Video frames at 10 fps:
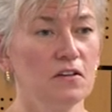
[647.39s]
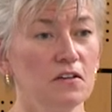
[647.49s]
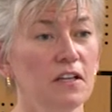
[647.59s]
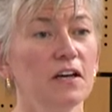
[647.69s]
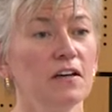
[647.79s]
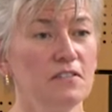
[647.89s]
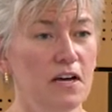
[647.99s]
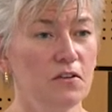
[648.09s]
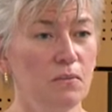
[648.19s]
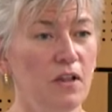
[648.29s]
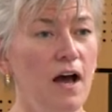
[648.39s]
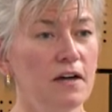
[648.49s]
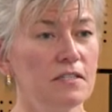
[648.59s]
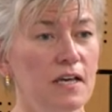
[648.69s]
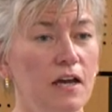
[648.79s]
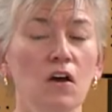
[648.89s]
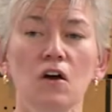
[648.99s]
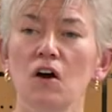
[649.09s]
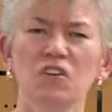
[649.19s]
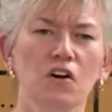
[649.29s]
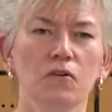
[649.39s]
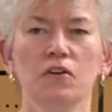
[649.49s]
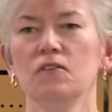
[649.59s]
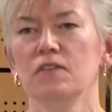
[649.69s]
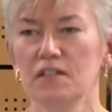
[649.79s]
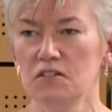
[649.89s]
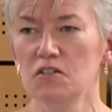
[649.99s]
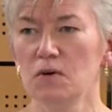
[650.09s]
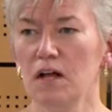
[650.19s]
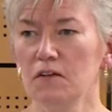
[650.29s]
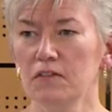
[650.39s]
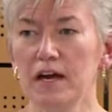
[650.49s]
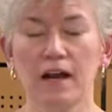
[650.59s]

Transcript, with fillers: clinic down the block say, "Oh no, you don't need to do all of that.